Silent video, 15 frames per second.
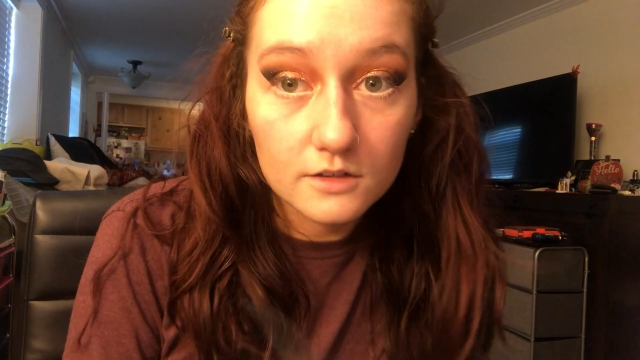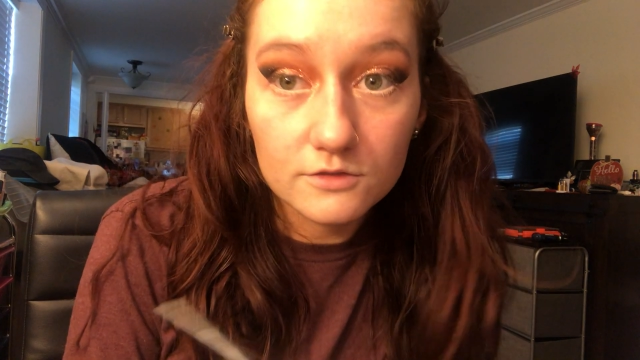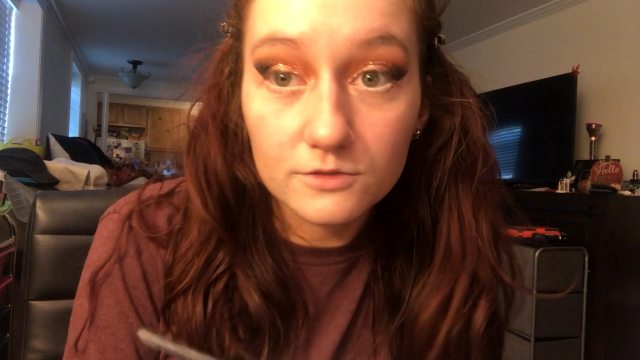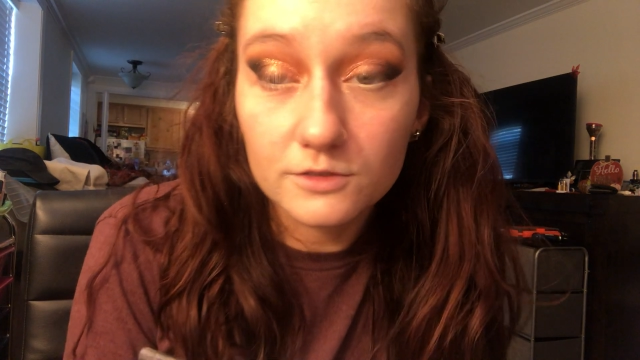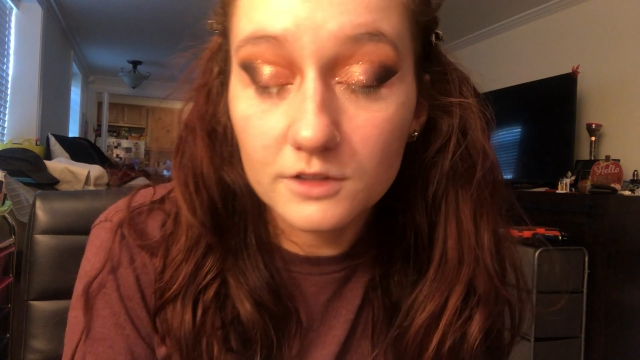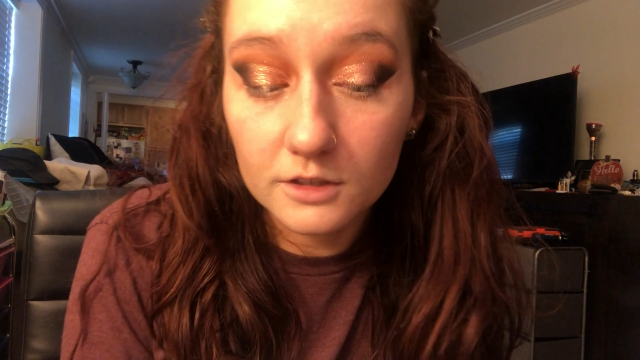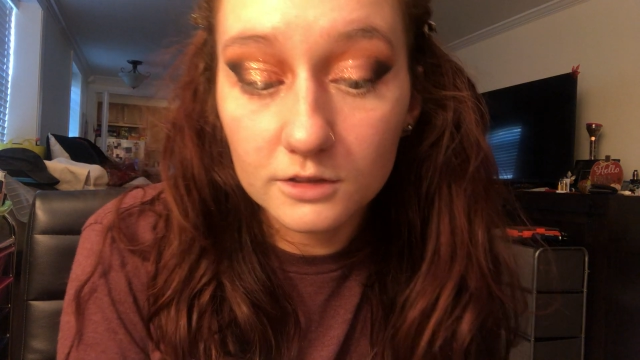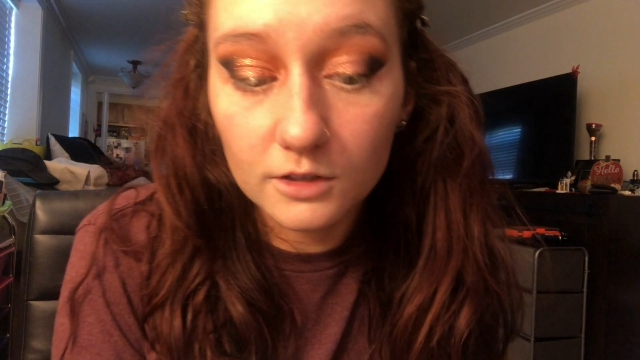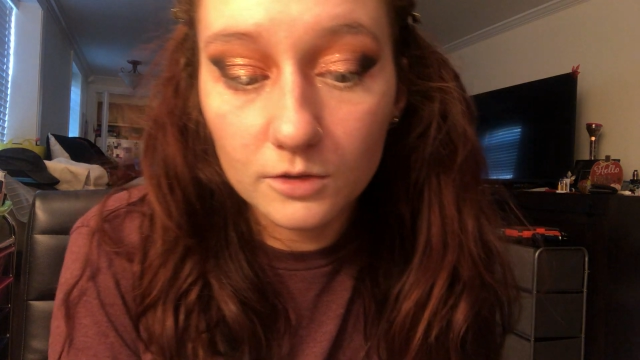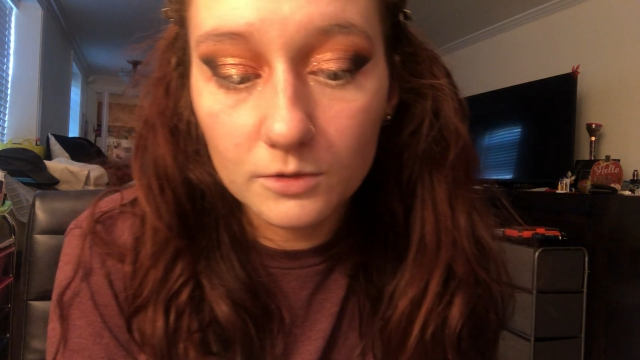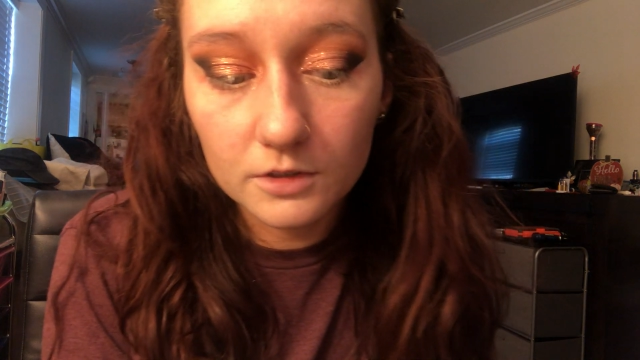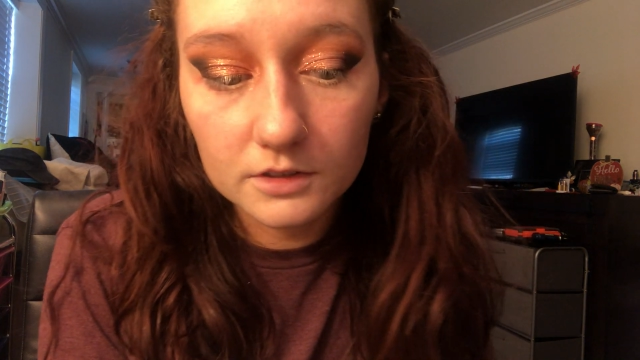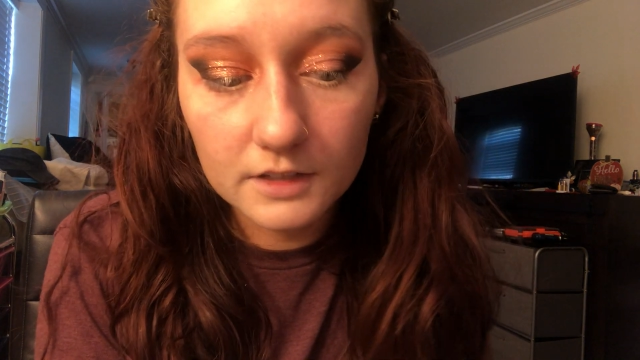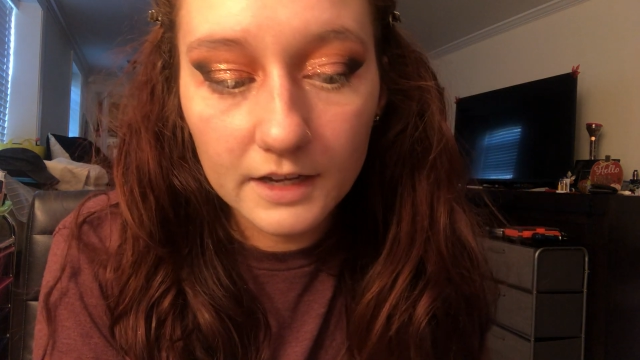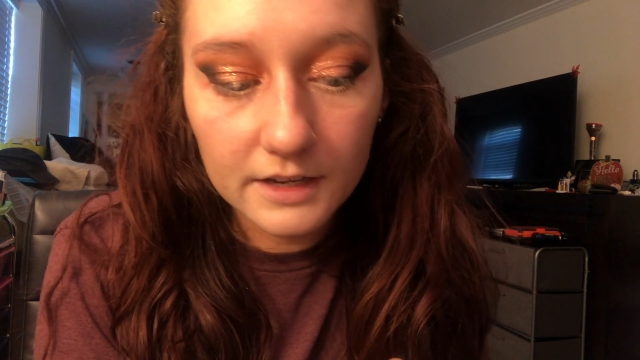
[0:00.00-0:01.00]
for the
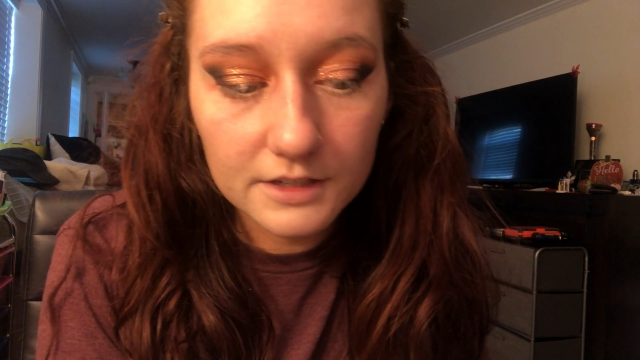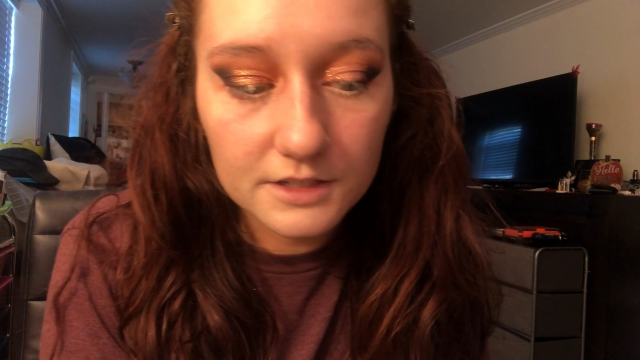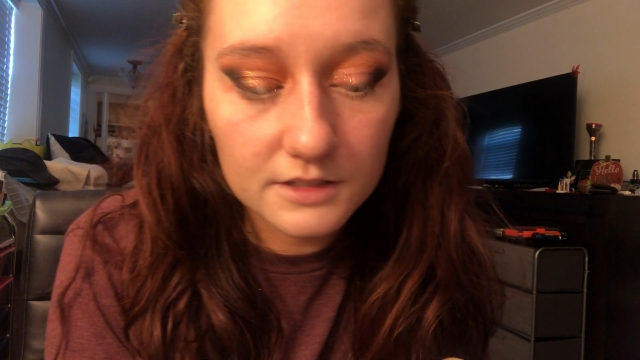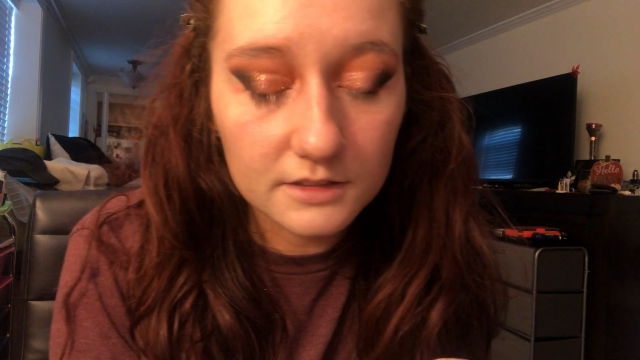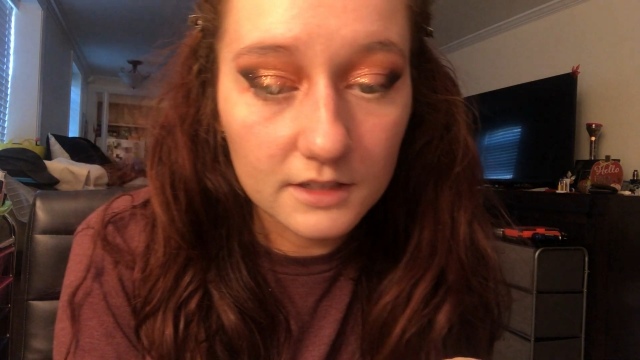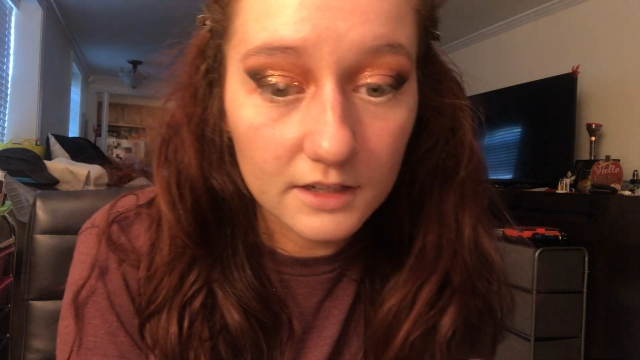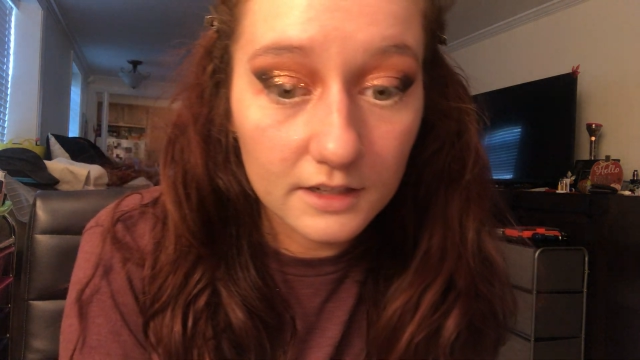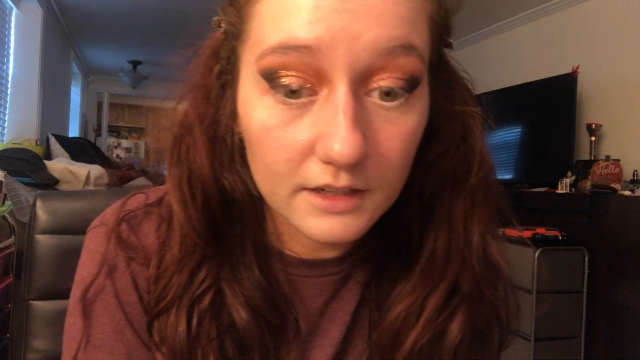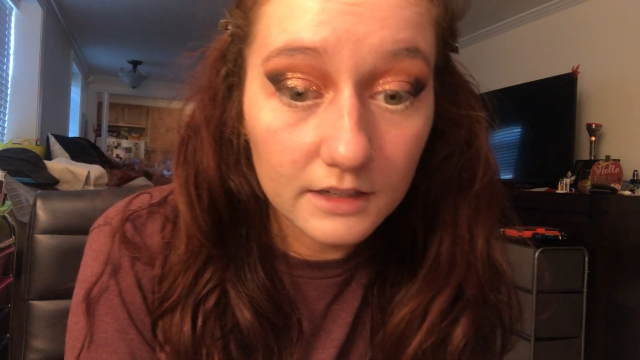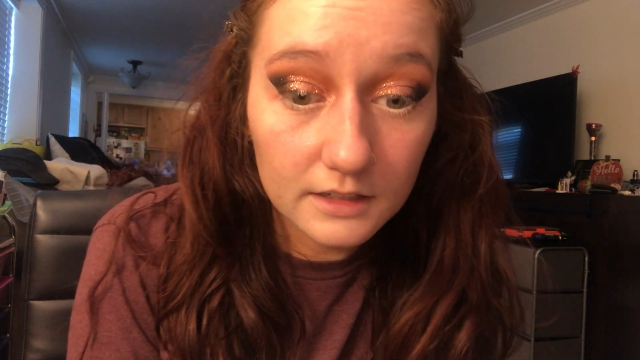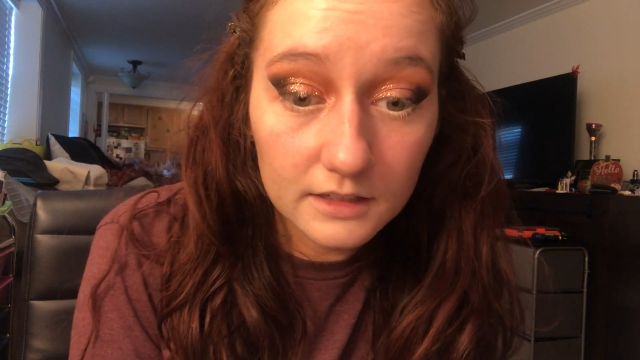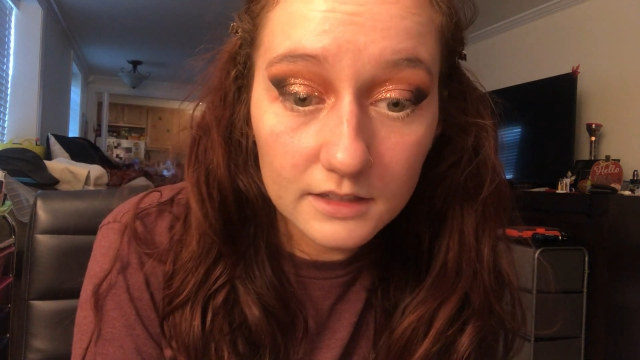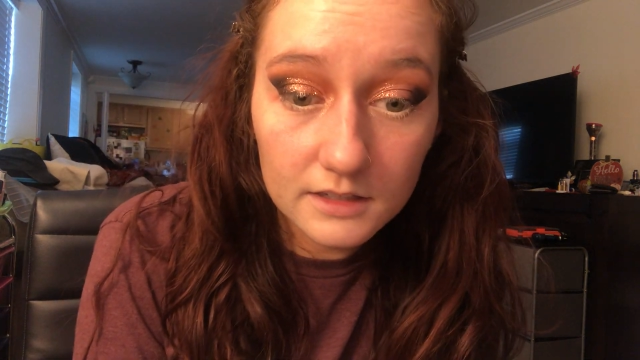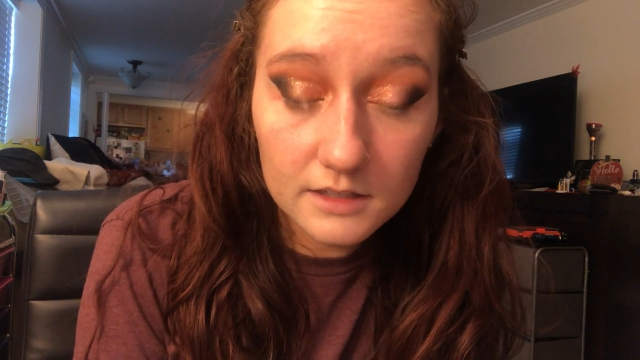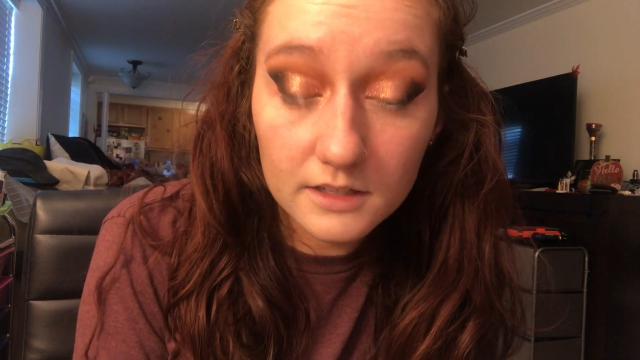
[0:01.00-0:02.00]
lower lash
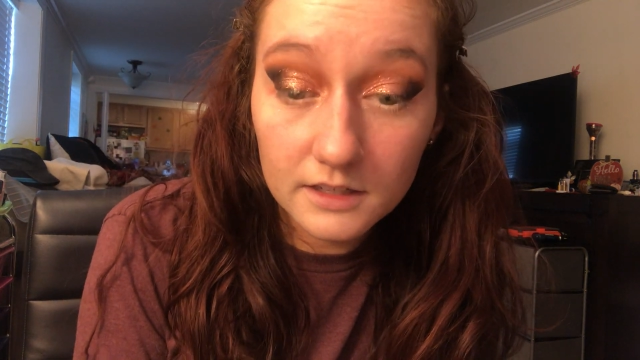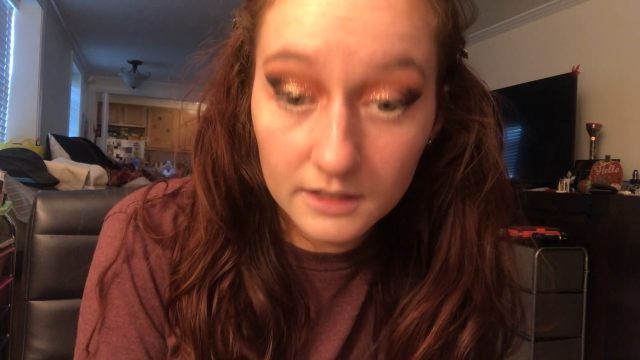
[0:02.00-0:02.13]
line